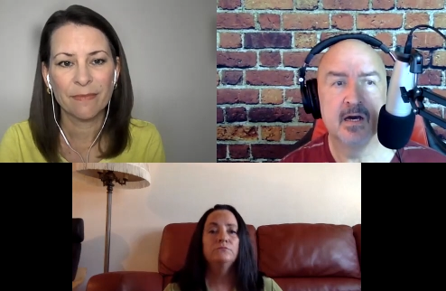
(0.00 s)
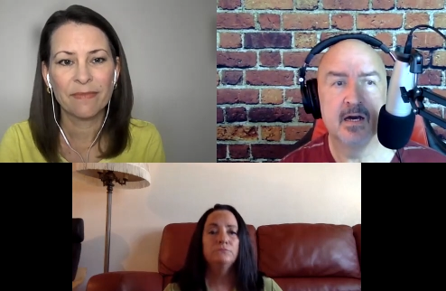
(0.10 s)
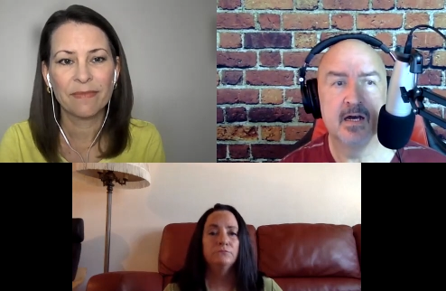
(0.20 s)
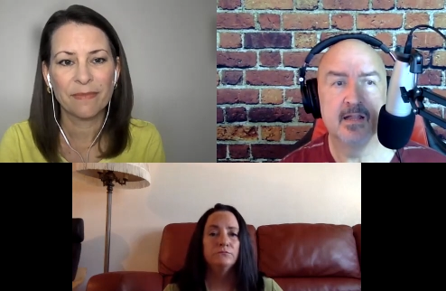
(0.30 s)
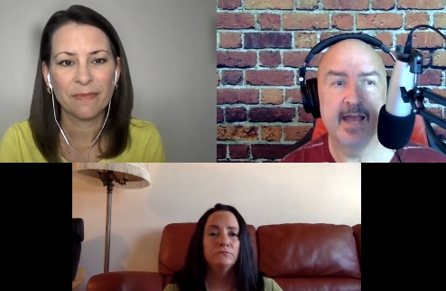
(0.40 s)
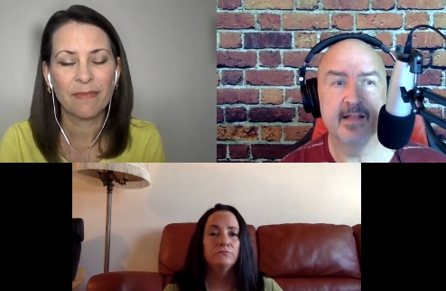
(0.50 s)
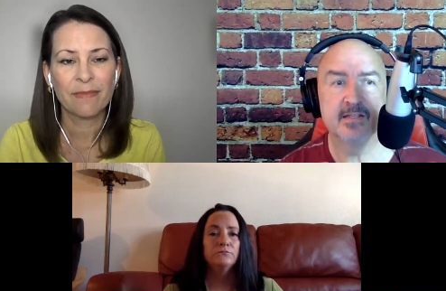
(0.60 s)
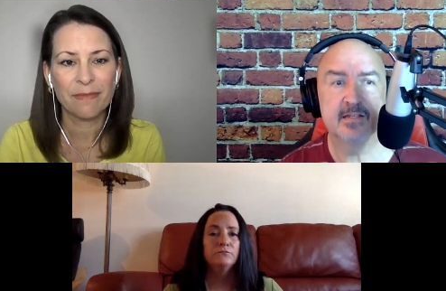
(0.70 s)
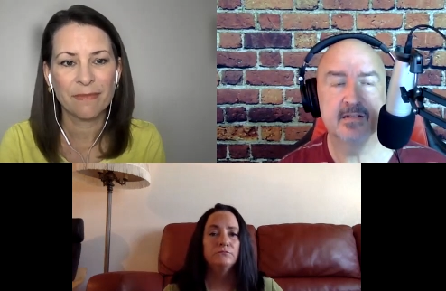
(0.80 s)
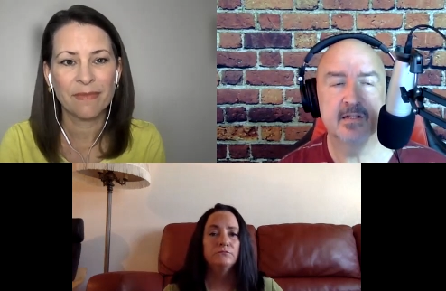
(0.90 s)
Speaker 1: Uh, Lila
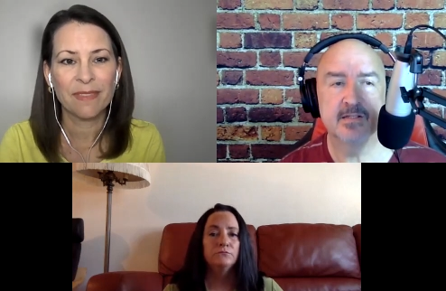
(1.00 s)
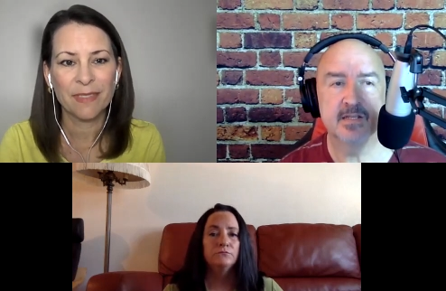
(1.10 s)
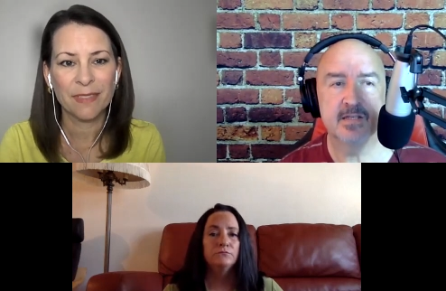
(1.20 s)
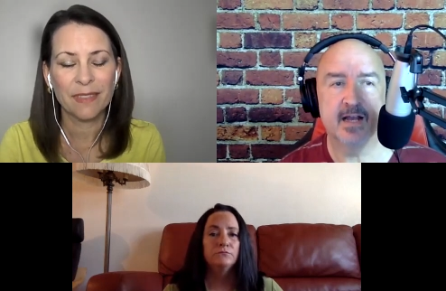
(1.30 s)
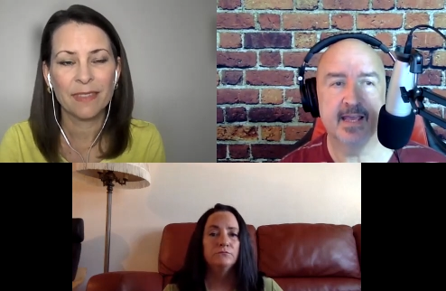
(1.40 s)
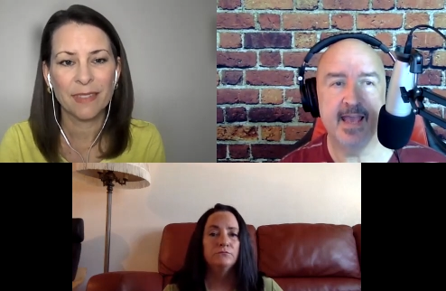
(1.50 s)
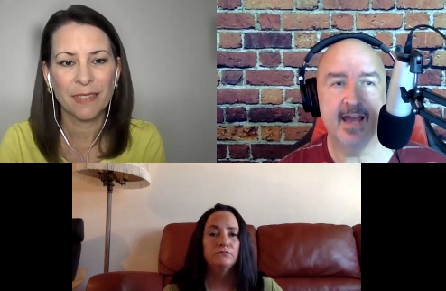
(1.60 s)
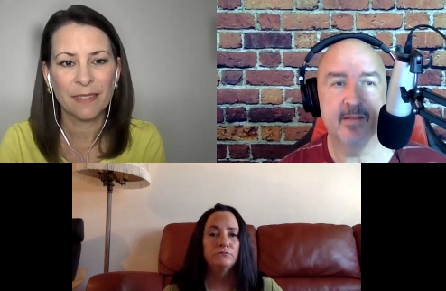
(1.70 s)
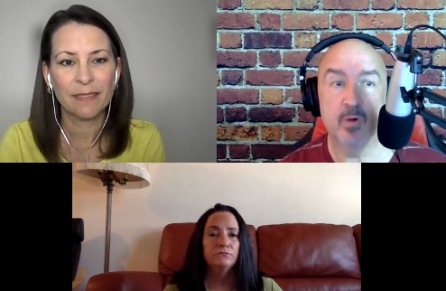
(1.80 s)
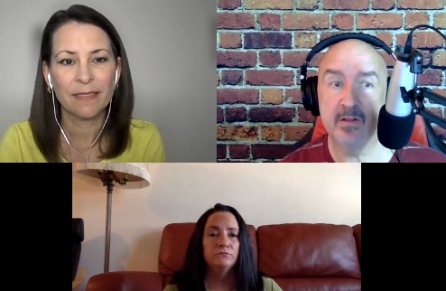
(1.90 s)
Sasaki
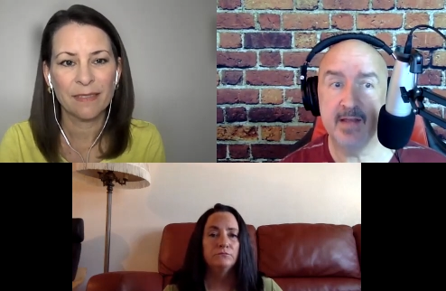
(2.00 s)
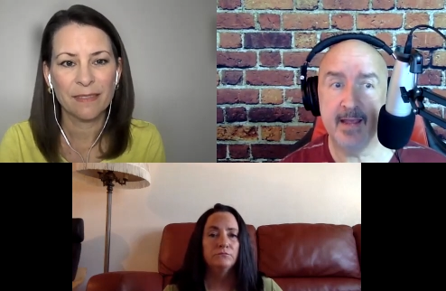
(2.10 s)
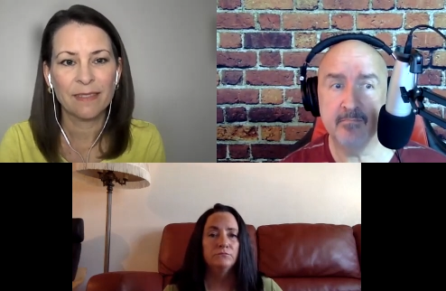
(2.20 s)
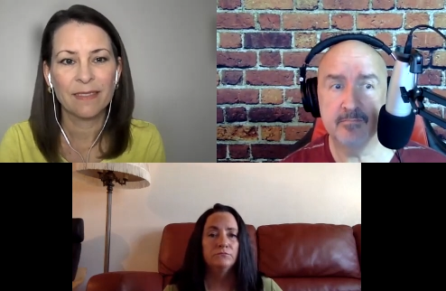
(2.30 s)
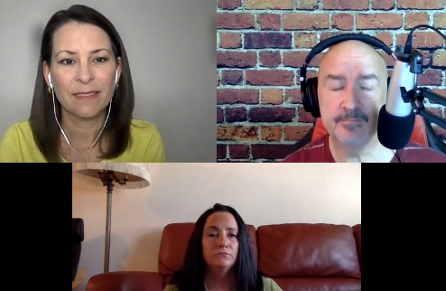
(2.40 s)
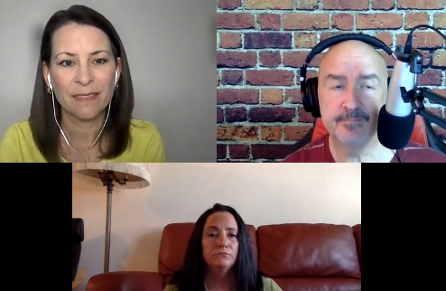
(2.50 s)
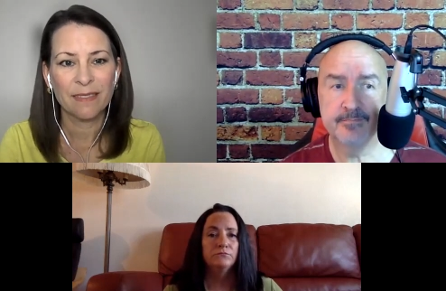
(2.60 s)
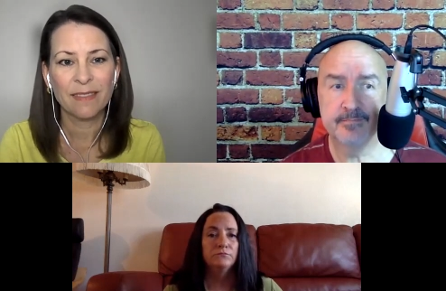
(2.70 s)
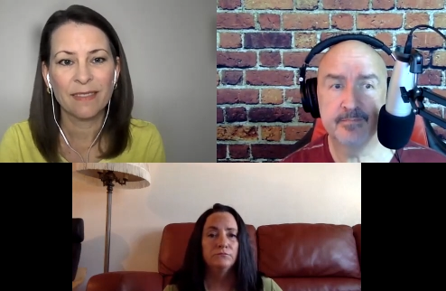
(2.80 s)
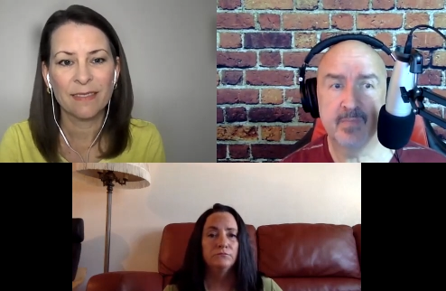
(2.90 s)
had a birthday,
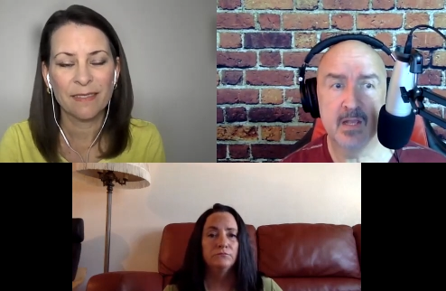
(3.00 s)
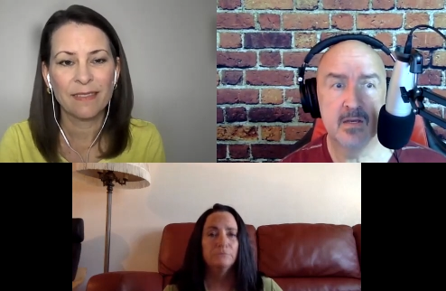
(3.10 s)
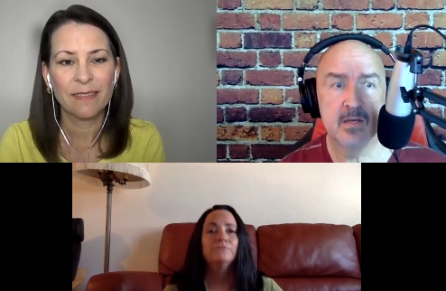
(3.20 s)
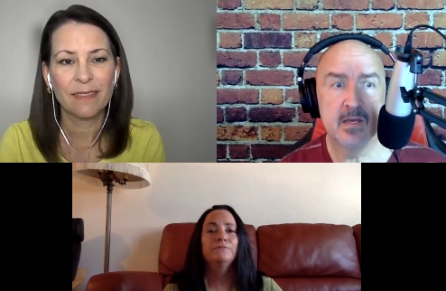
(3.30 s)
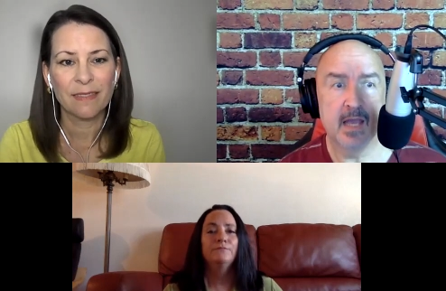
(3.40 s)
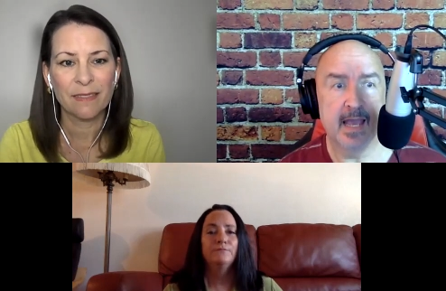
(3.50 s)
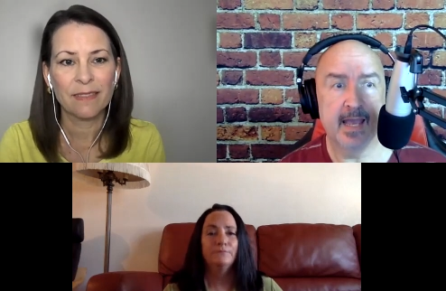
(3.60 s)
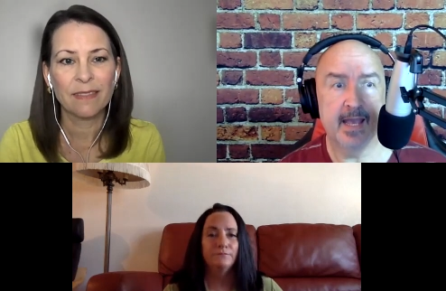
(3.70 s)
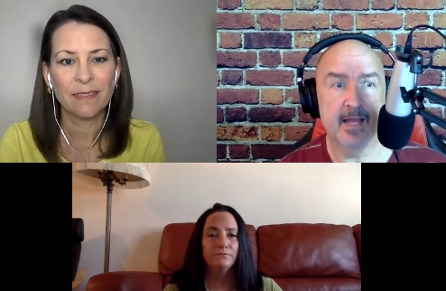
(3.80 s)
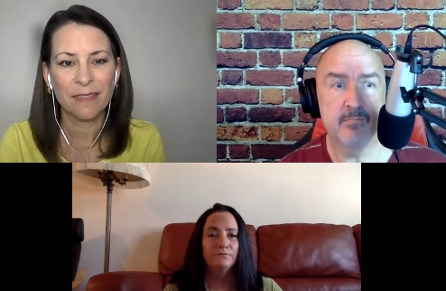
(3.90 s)
and